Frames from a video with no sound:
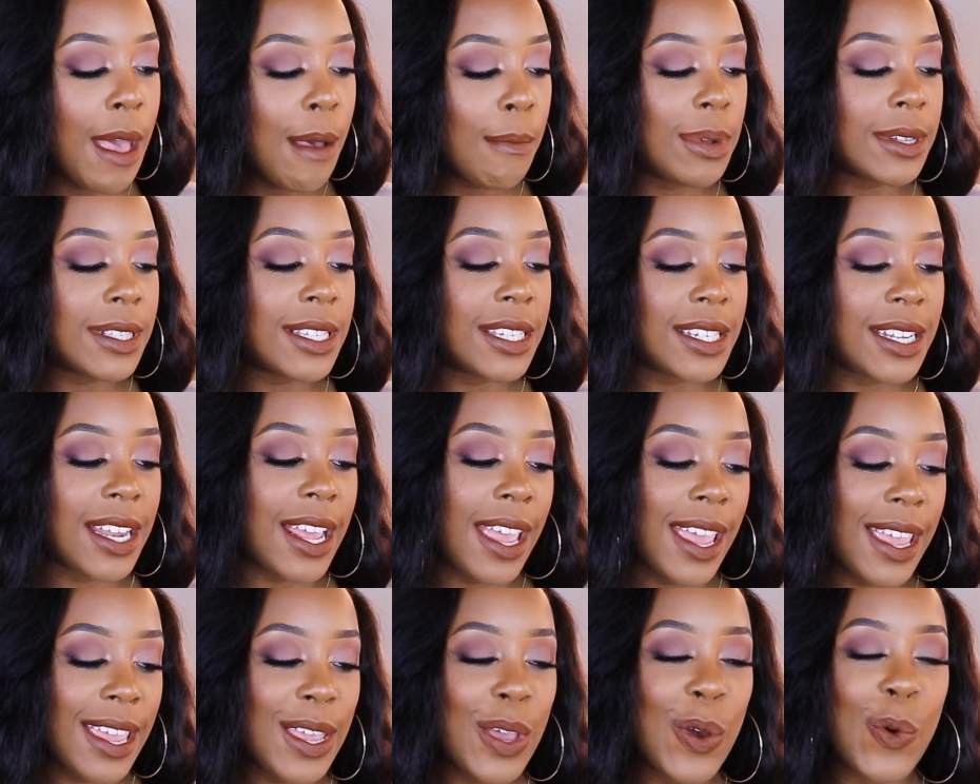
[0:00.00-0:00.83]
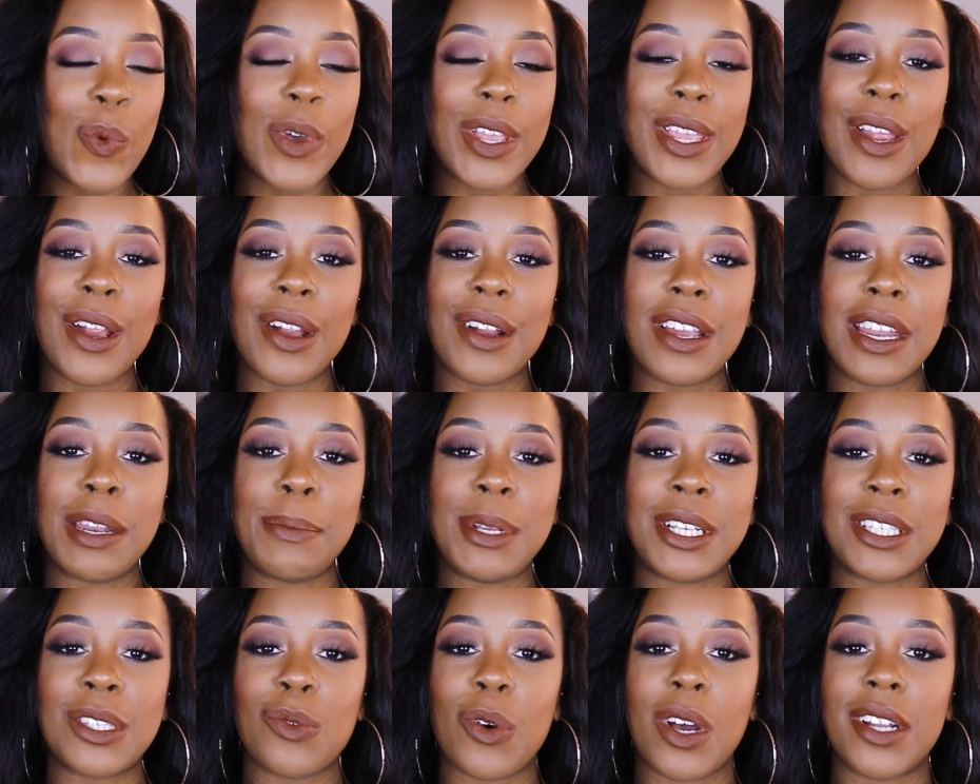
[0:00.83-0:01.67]
But today we are gonna
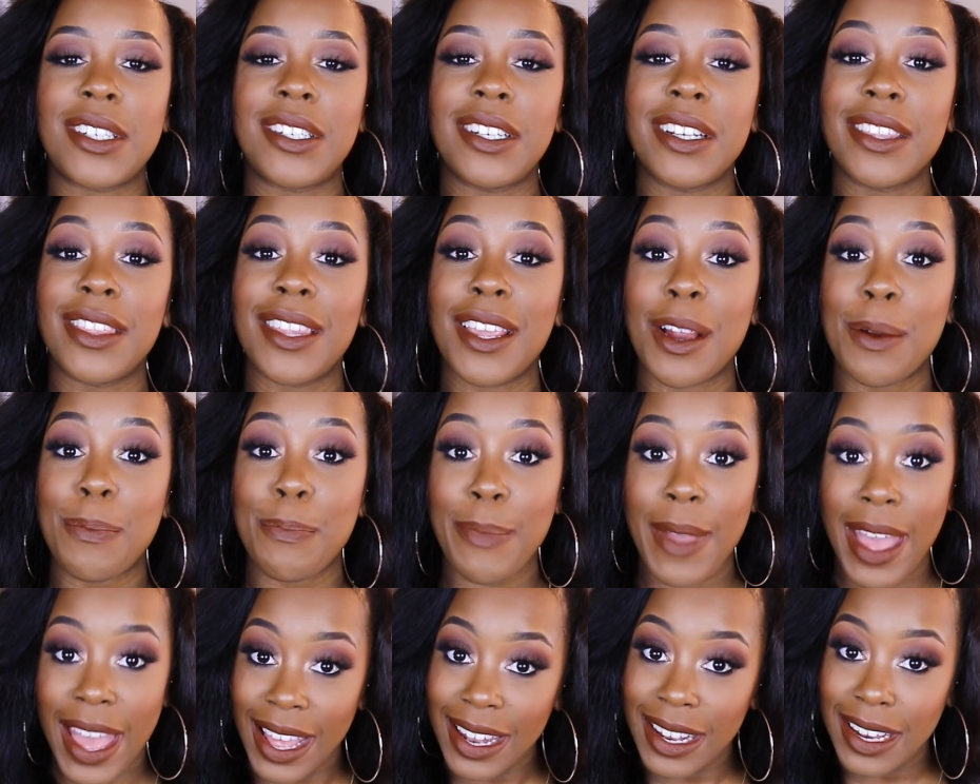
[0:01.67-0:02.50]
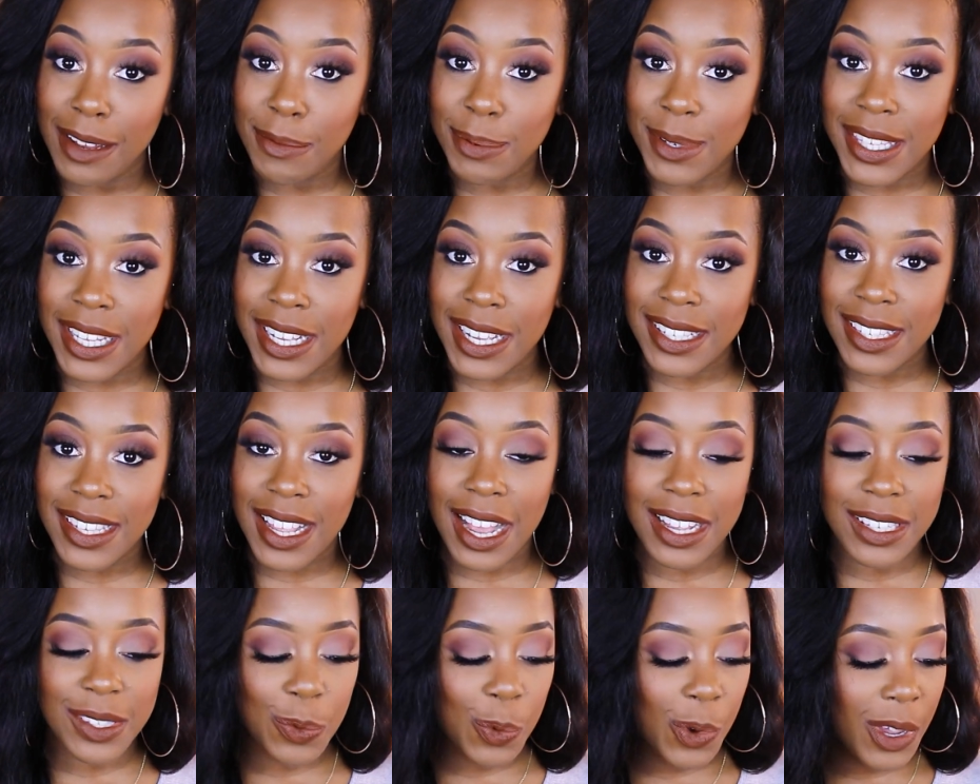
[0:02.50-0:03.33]
be swatching their matte lipsticks
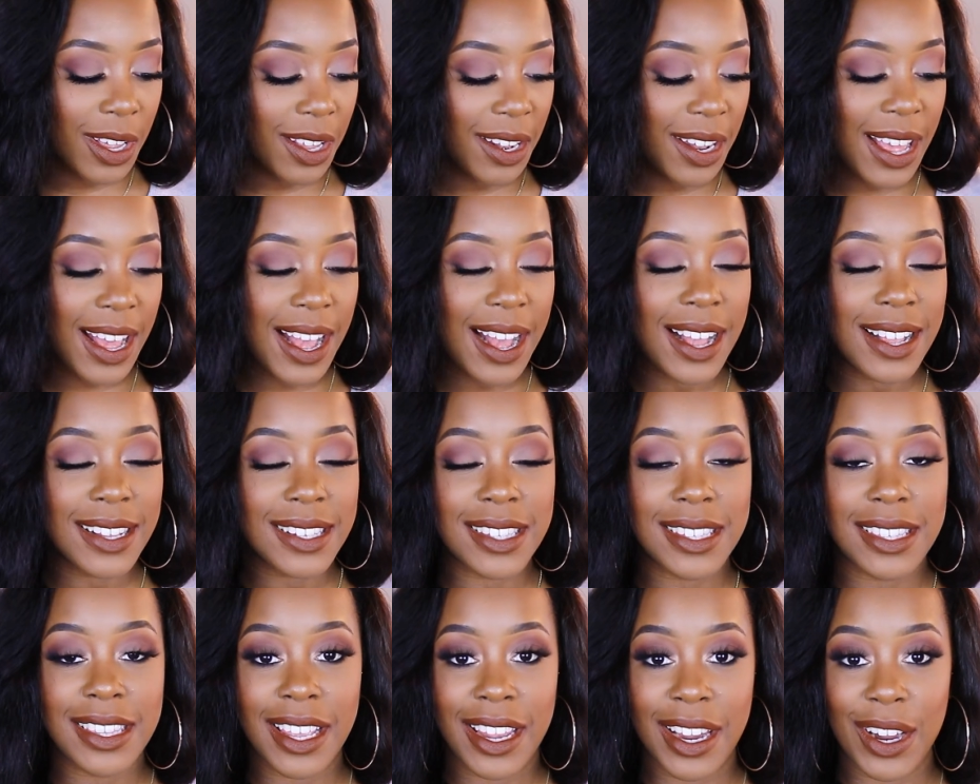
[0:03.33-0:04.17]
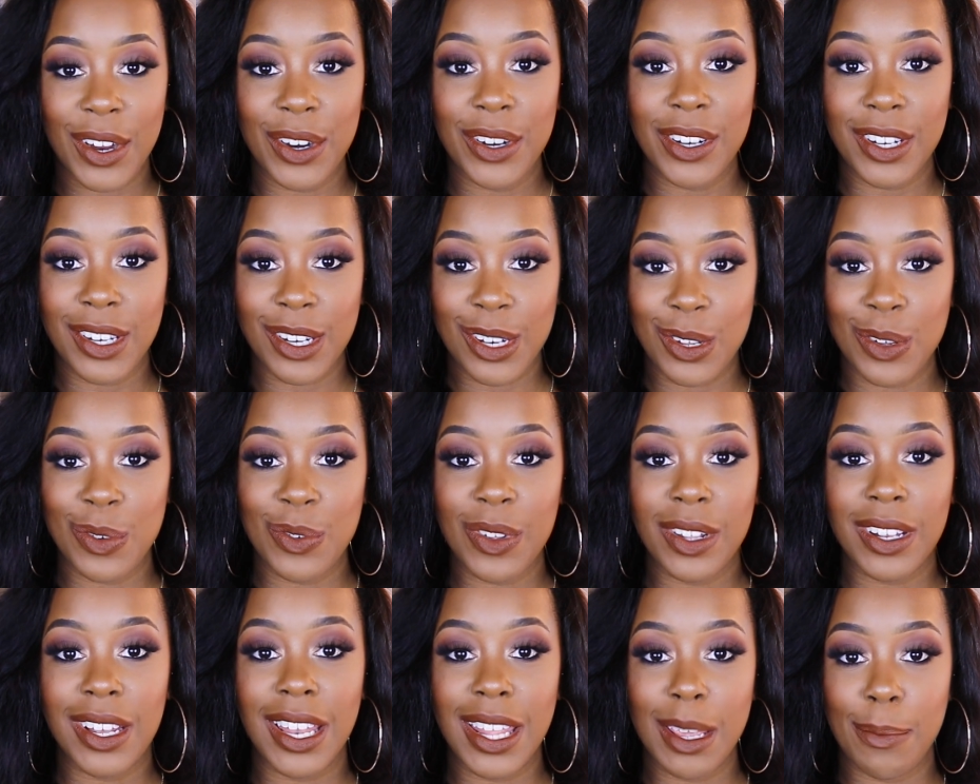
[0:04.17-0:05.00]
as well as their
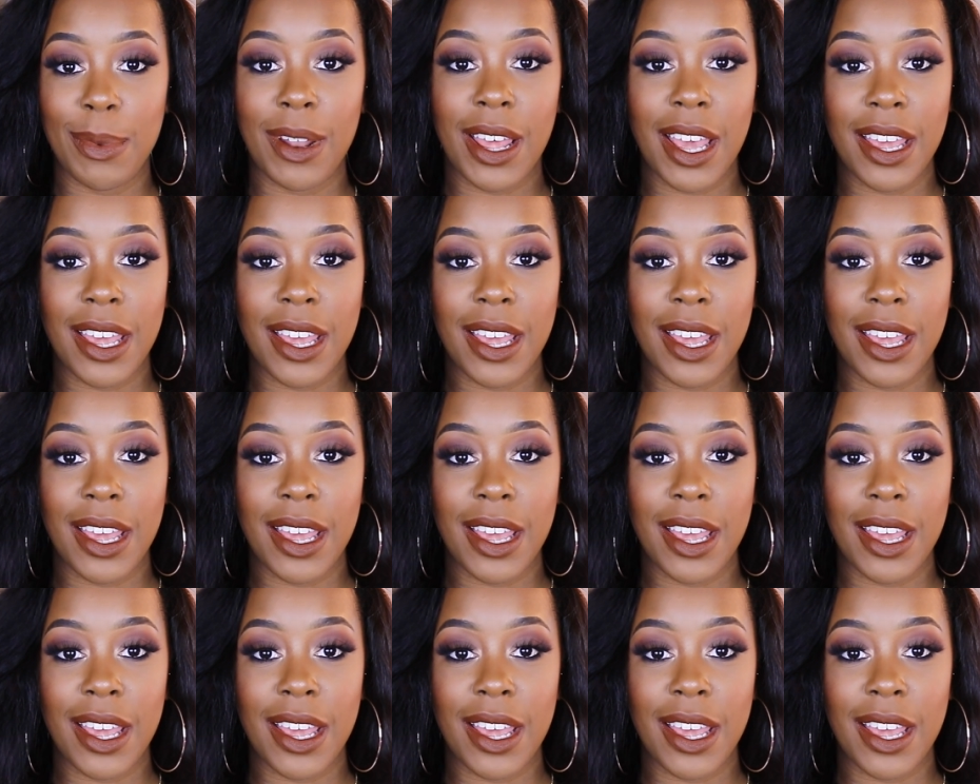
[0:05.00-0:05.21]
new lip